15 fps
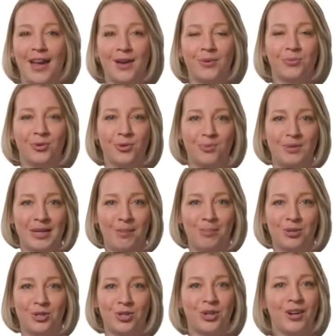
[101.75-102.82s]
at room
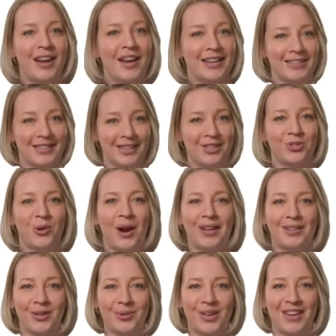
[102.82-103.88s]
temperature and in a dry
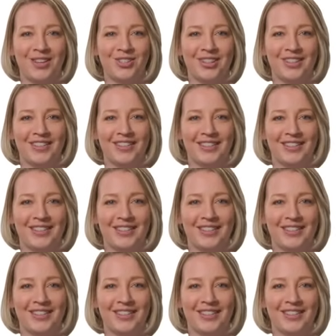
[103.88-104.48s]
location.